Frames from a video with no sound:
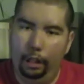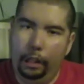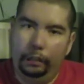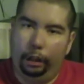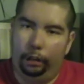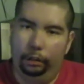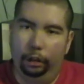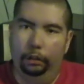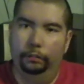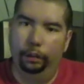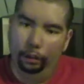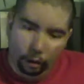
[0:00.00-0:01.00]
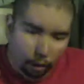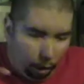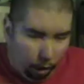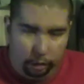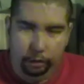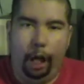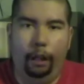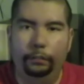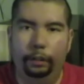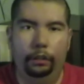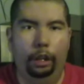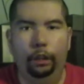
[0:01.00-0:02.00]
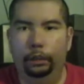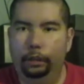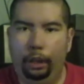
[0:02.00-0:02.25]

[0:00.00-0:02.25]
in October are down below.